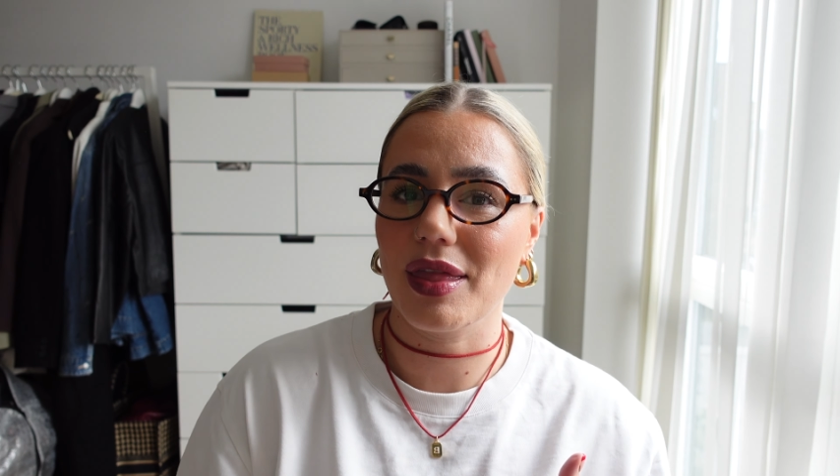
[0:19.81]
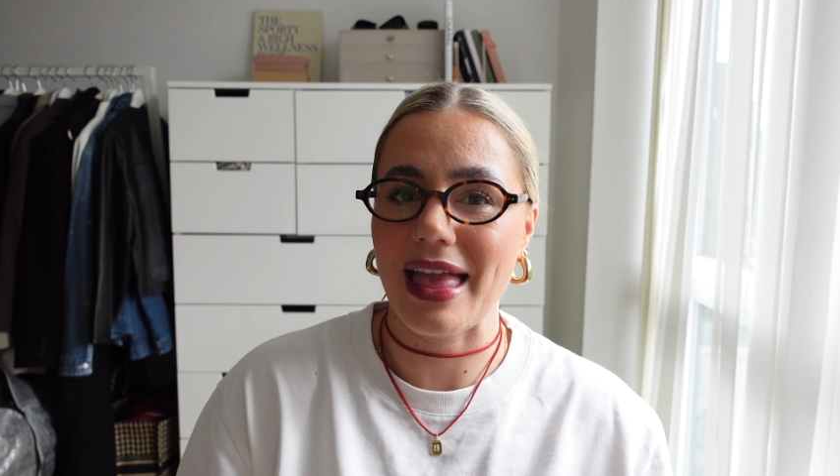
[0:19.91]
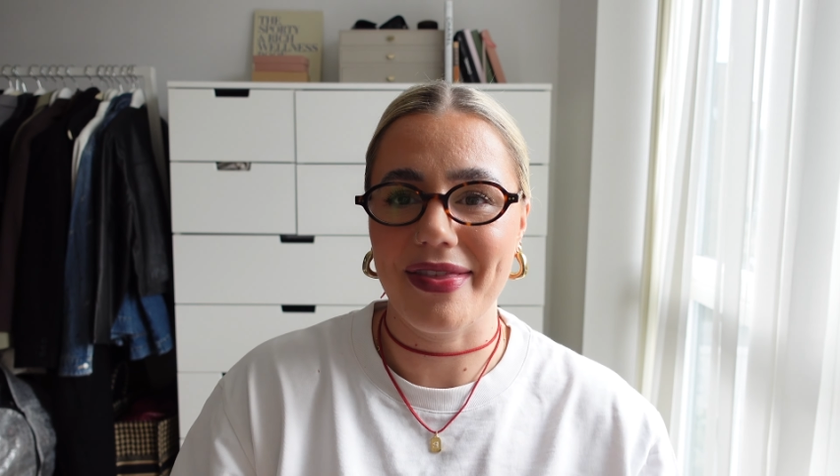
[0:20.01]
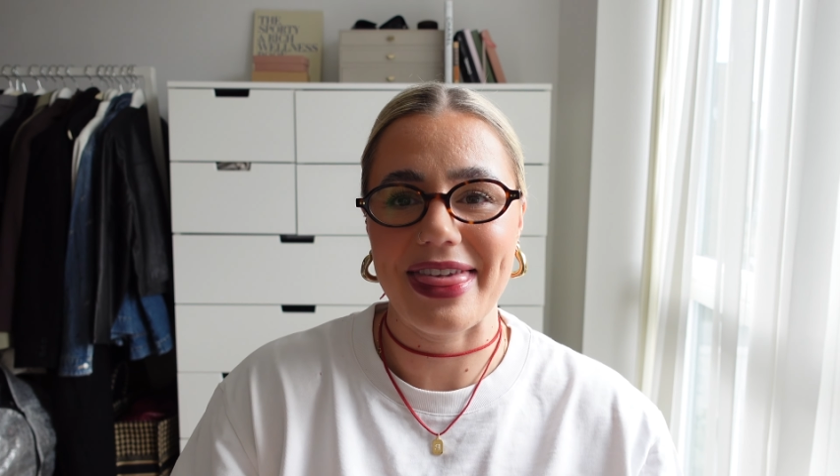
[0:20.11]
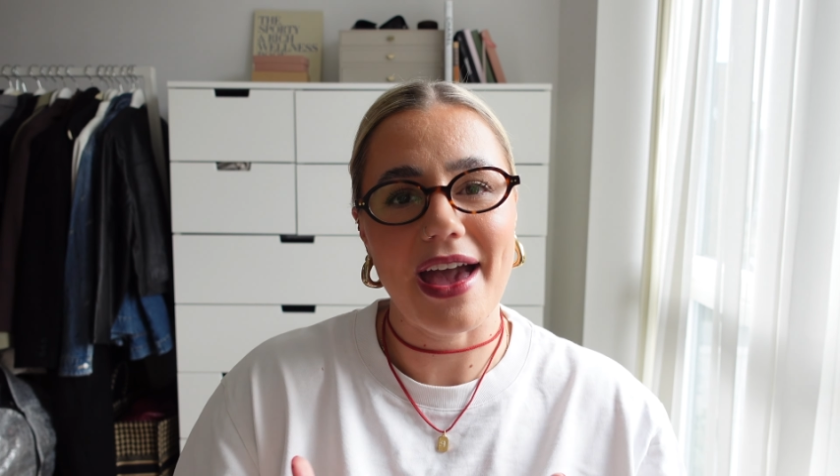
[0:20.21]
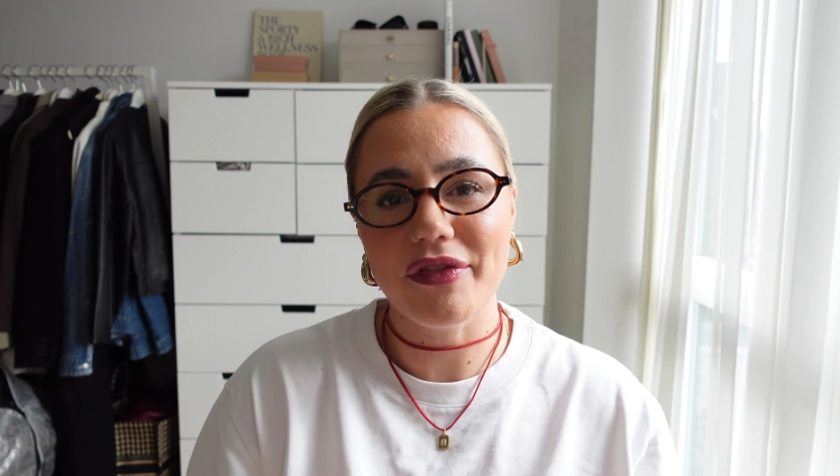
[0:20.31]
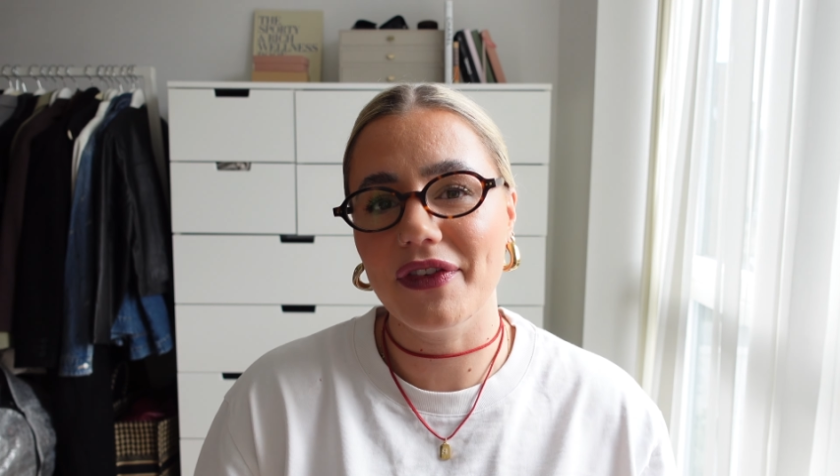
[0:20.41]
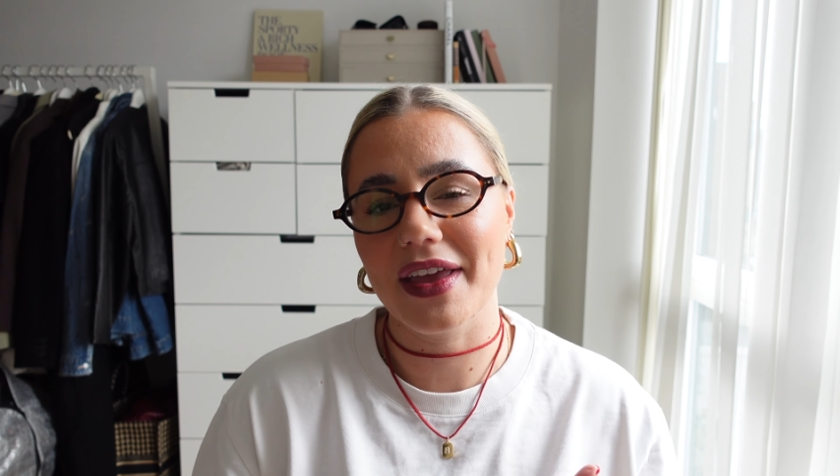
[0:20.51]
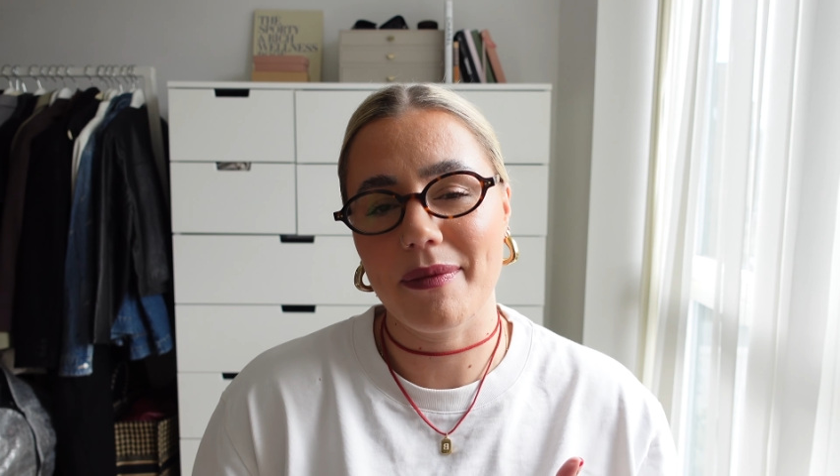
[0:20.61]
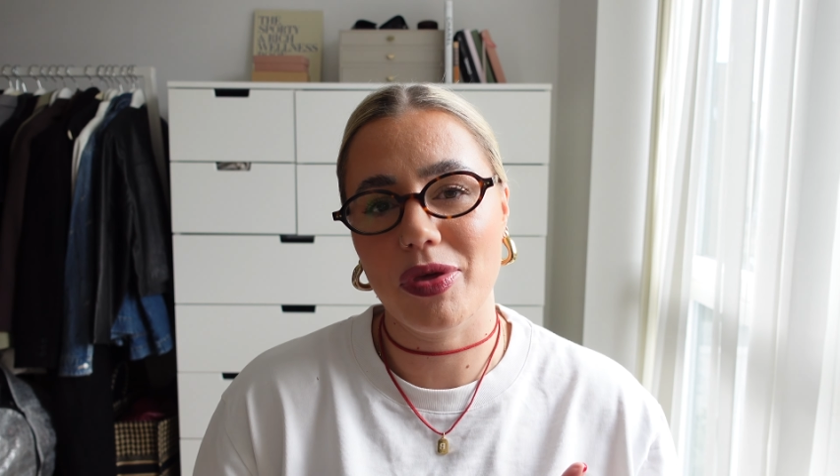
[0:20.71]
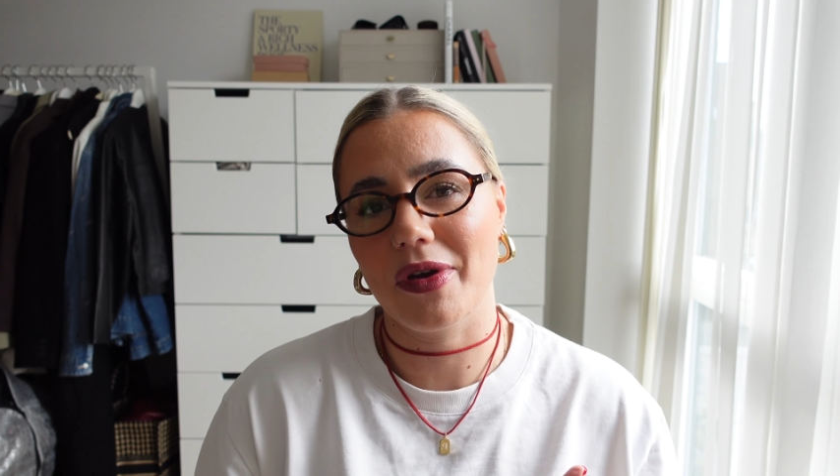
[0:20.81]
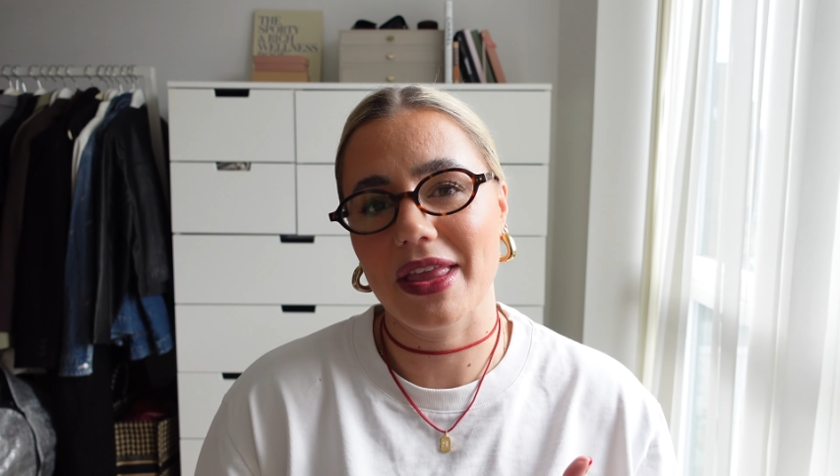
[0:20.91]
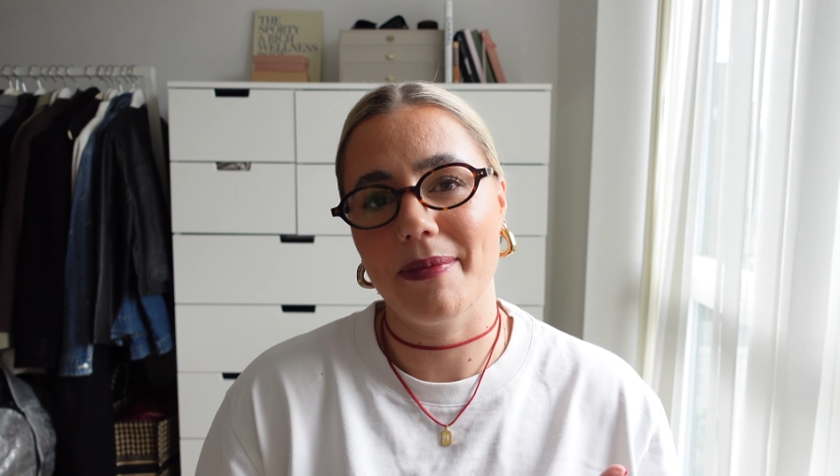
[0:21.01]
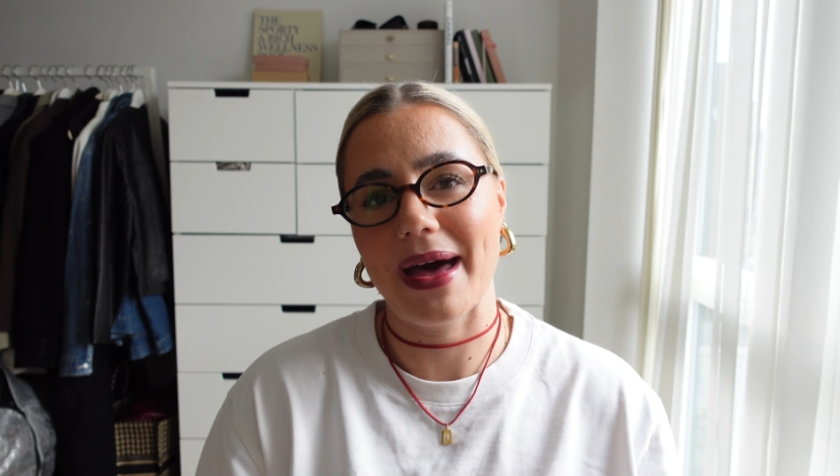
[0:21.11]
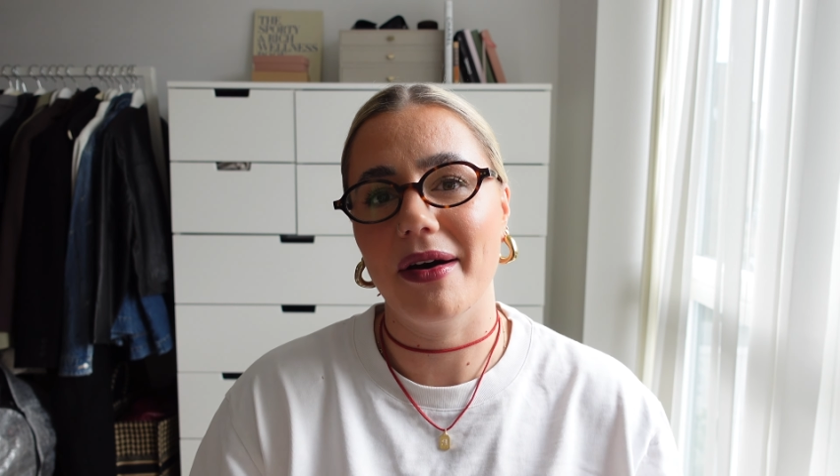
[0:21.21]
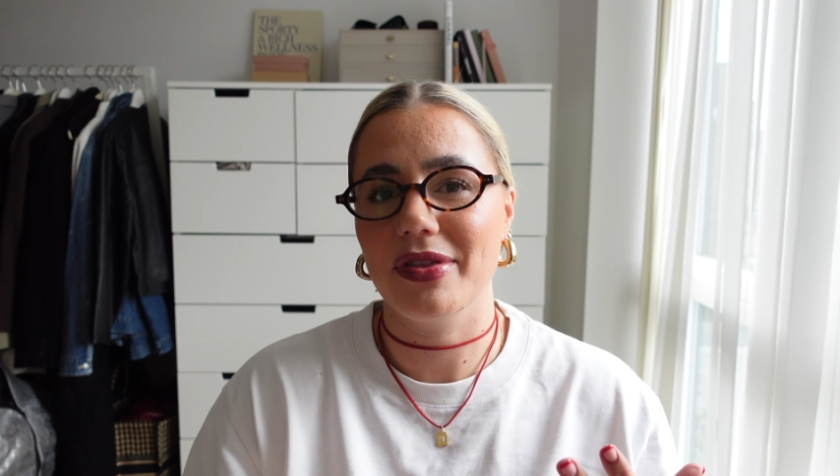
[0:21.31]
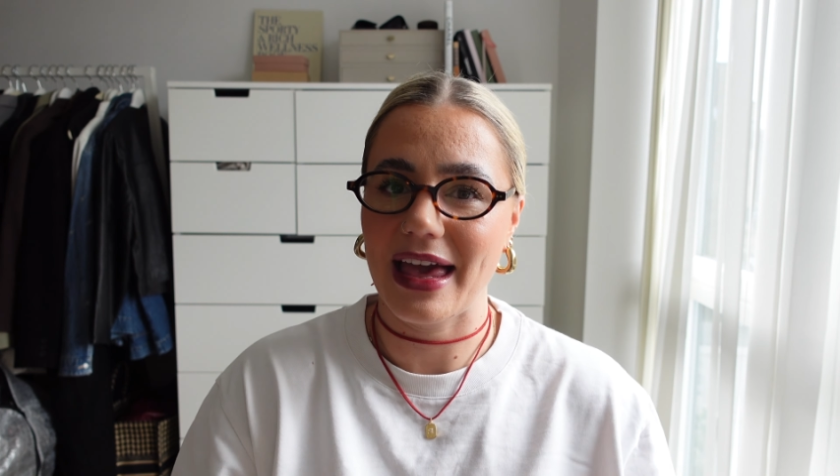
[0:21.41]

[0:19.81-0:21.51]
down to everything I'm talking about